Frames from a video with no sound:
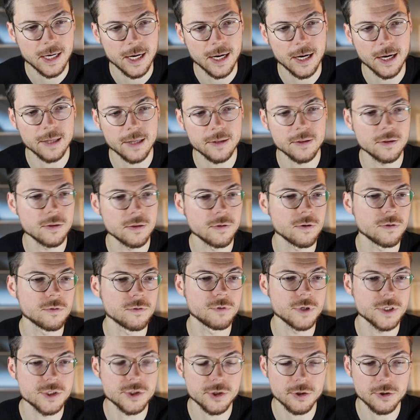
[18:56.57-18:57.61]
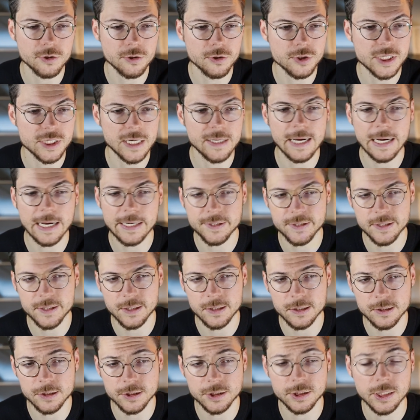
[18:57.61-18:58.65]
and research and
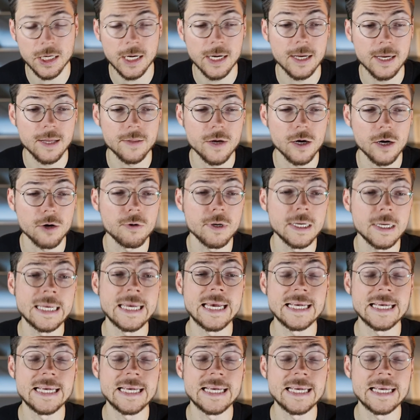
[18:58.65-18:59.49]
ideas that are already